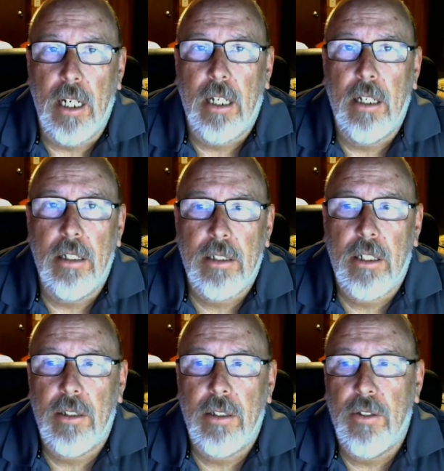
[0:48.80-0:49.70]
good
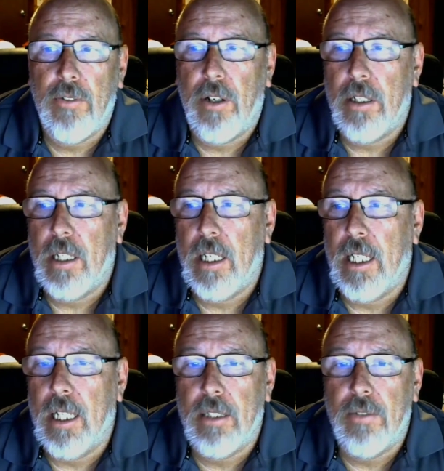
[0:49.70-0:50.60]
start so far.
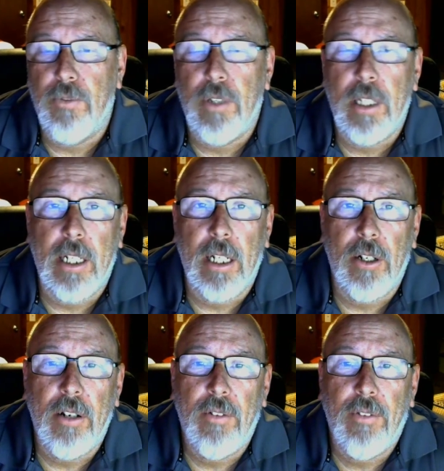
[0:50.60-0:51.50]
It's a really good
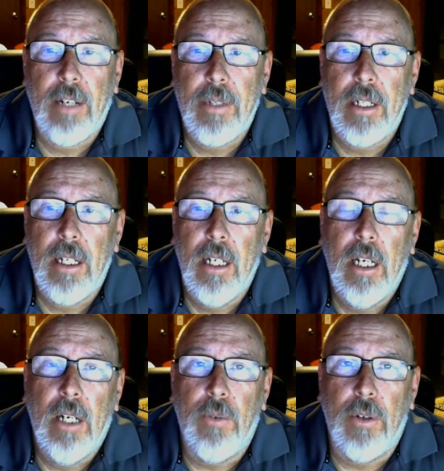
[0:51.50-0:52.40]
learning environment
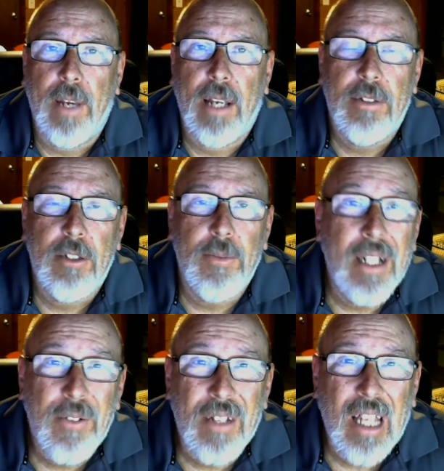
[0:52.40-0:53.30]
when we have so many
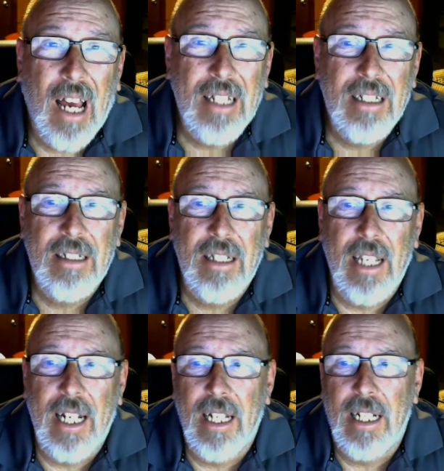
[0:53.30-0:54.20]
different thoughts
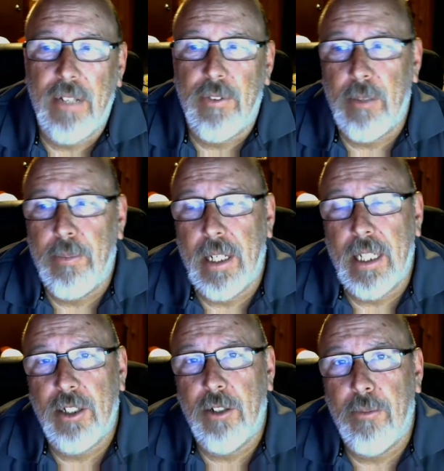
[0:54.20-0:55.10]
and different
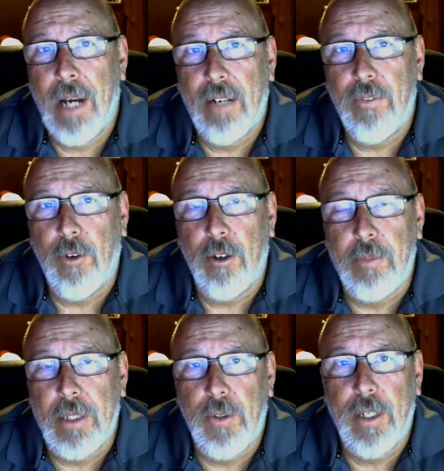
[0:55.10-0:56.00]
opinions going back and forth
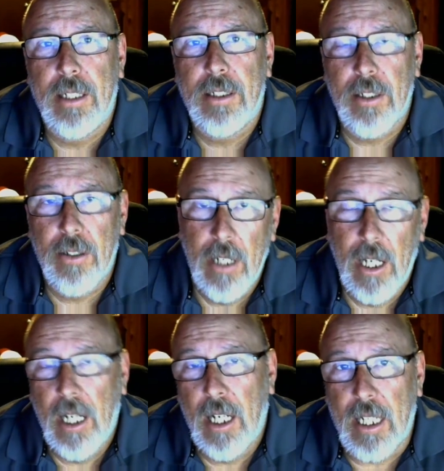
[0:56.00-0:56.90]
between us. So
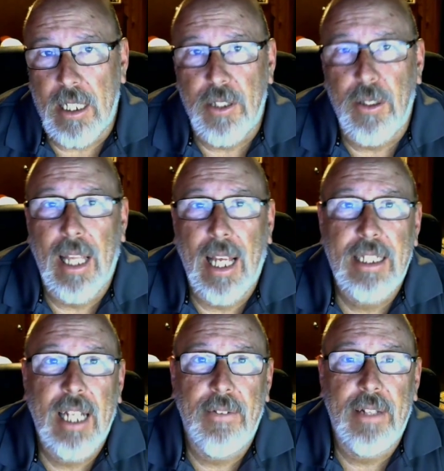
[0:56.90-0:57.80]
let's do the last
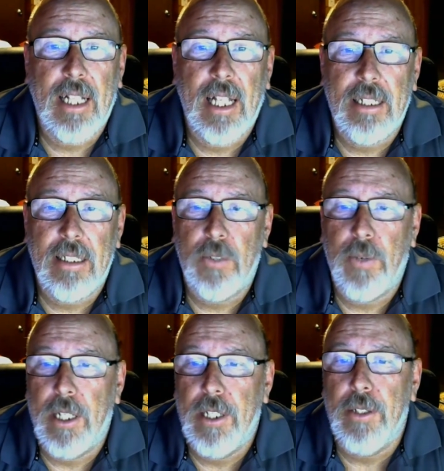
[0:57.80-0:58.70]
half of the class this
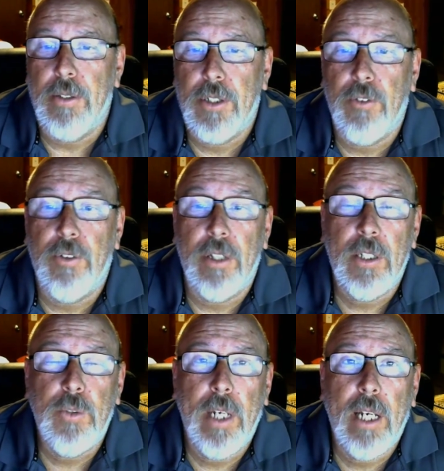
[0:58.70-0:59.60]
way too. So for
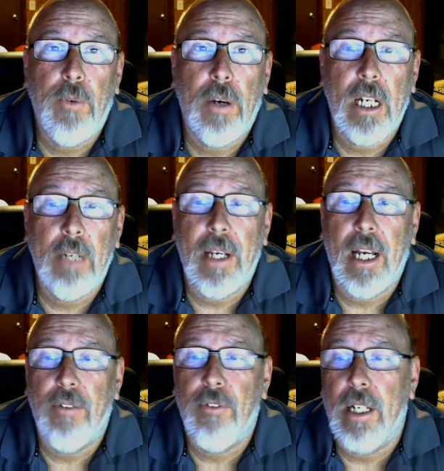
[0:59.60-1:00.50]
this week, we're going to be
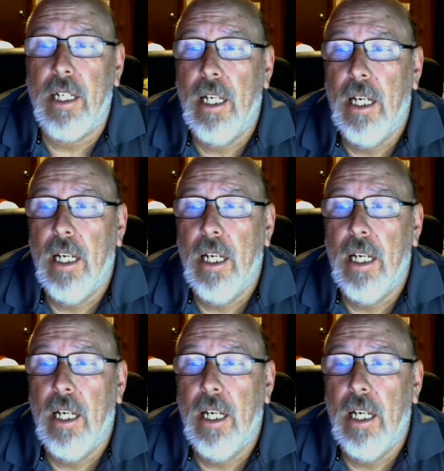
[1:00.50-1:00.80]
covering